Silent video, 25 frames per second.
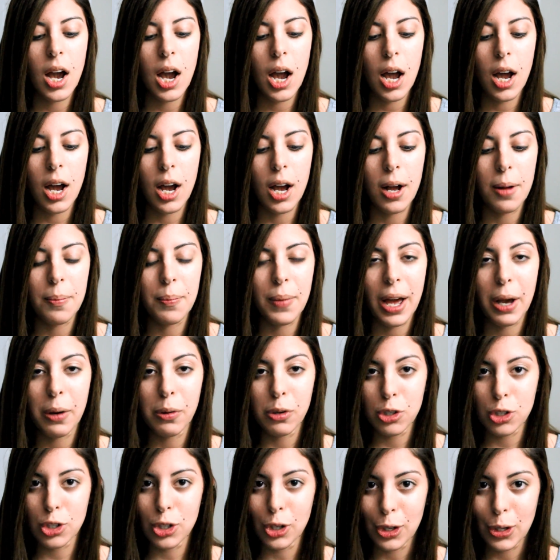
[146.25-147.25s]
I will
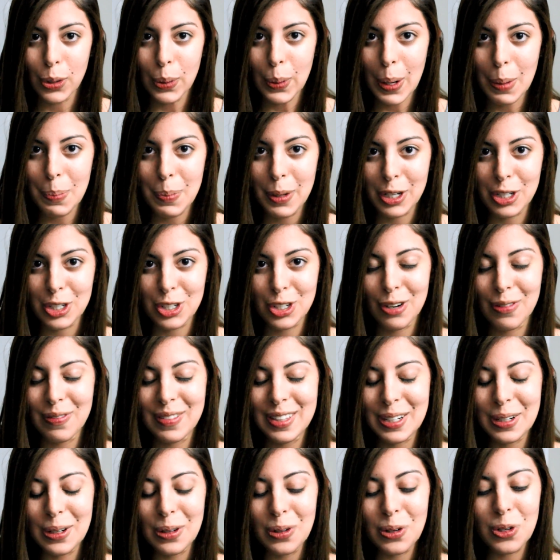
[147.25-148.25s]
show you a picture of
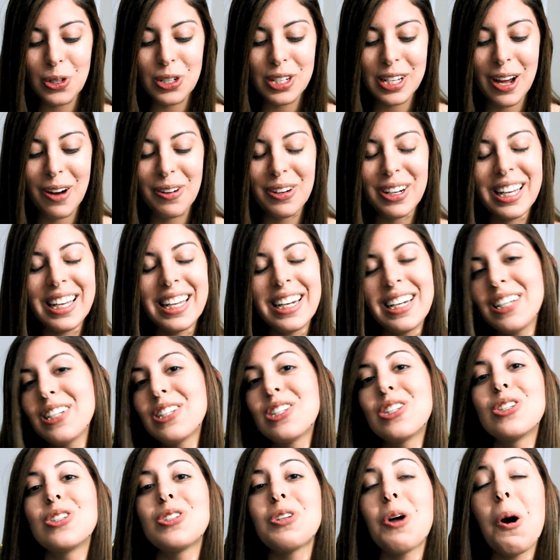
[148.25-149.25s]
the ultrasound. It is
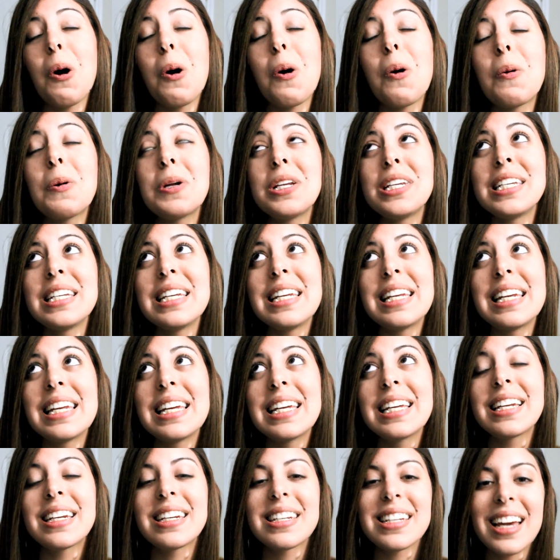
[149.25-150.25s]
so
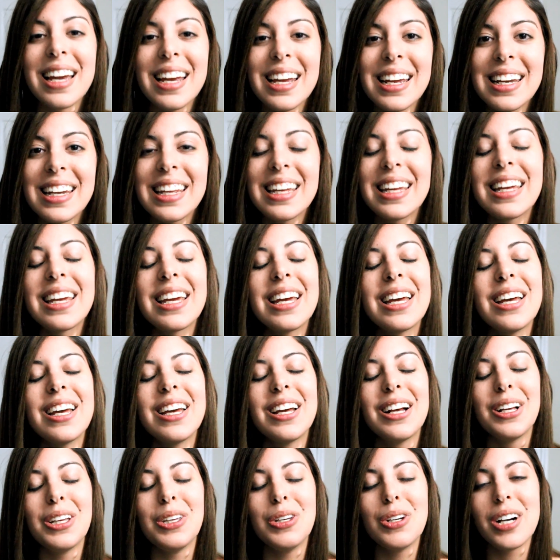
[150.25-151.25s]
teeny tiny.
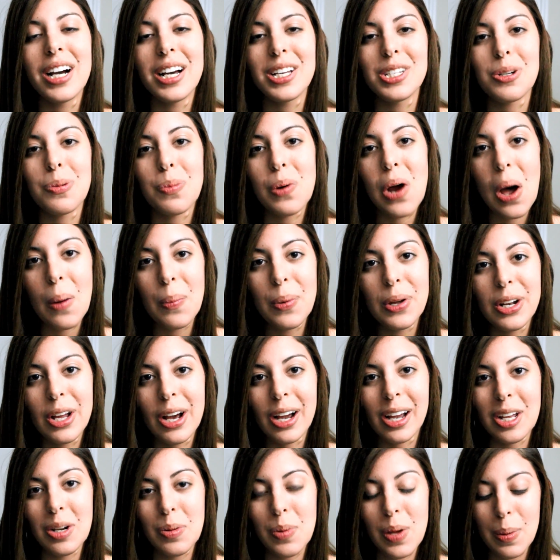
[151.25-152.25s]
You guys are probably
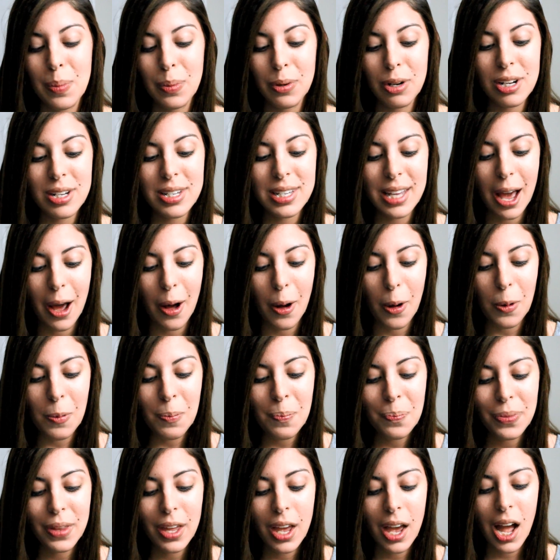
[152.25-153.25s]
not going to be able to
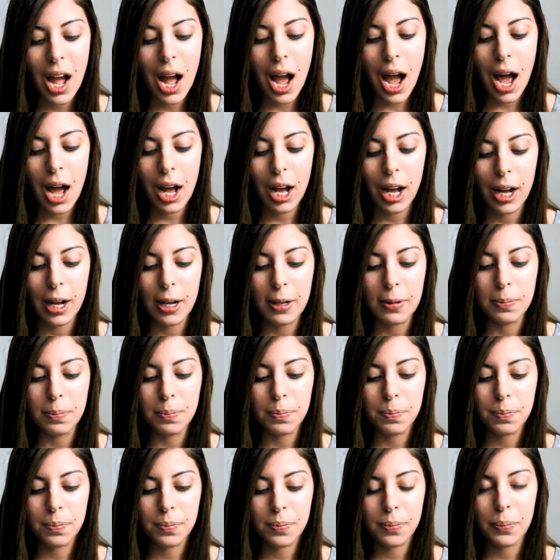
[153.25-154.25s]
tell,
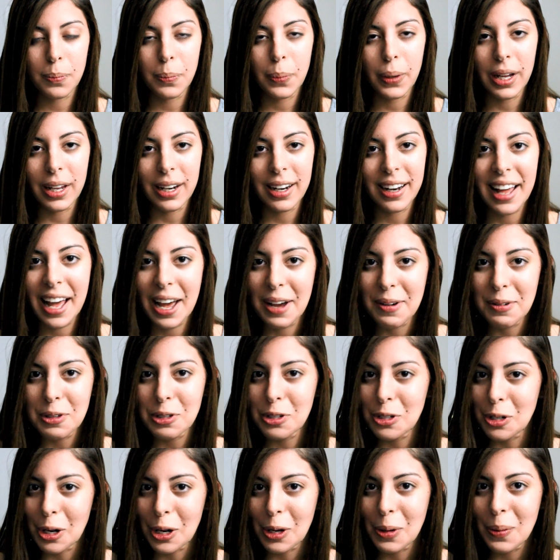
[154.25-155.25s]
but I will
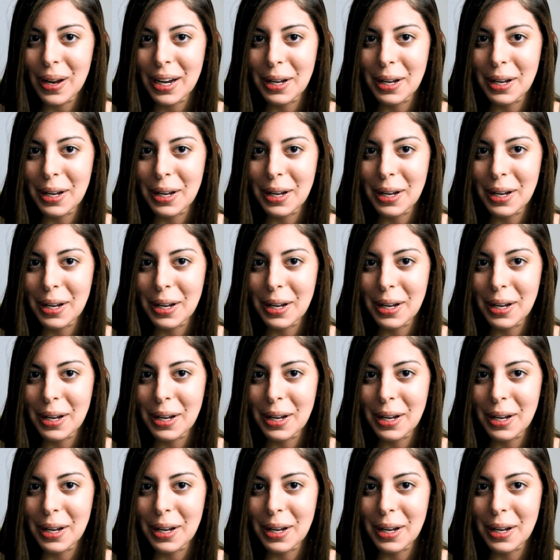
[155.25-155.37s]
show you